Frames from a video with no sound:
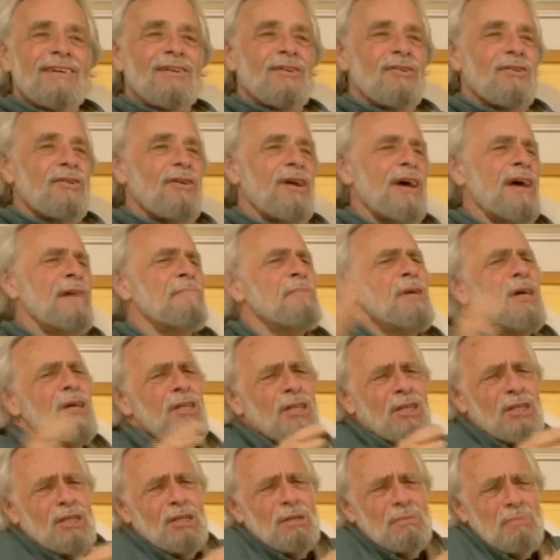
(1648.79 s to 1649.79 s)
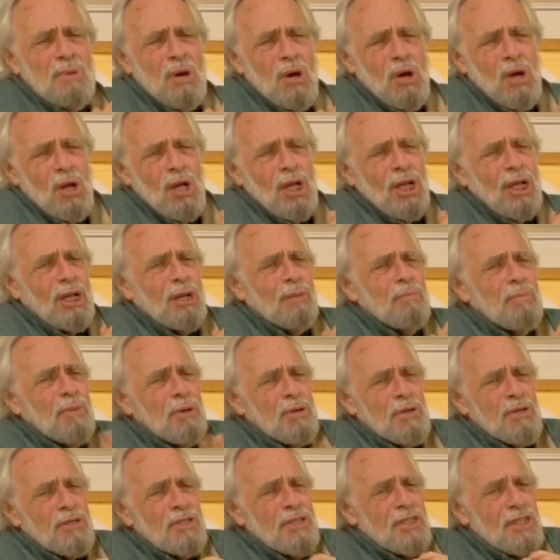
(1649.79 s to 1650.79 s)
Or am I this small little
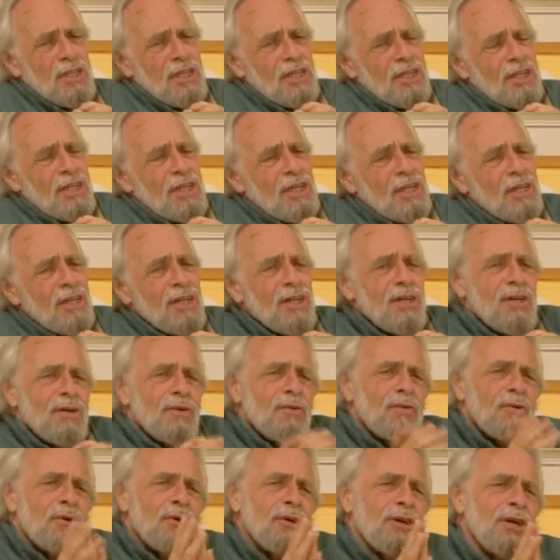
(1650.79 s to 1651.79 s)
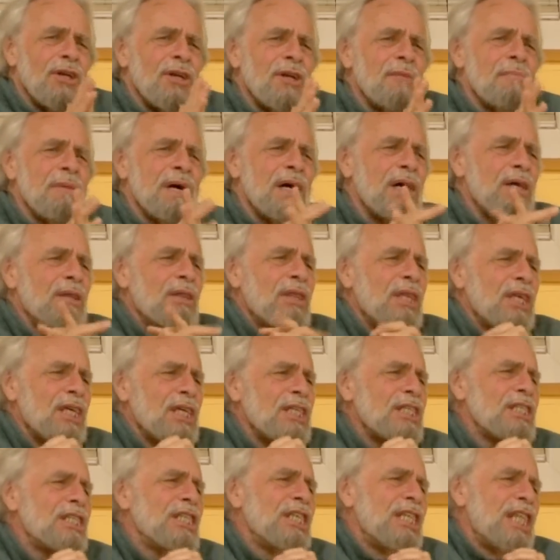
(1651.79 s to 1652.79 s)
person worrying about
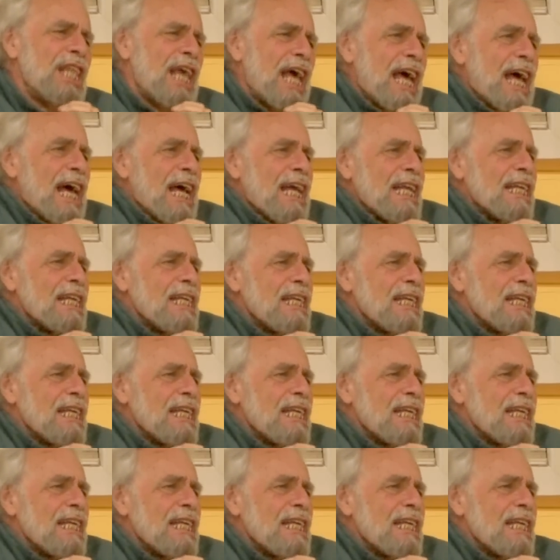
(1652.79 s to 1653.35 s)
this and that?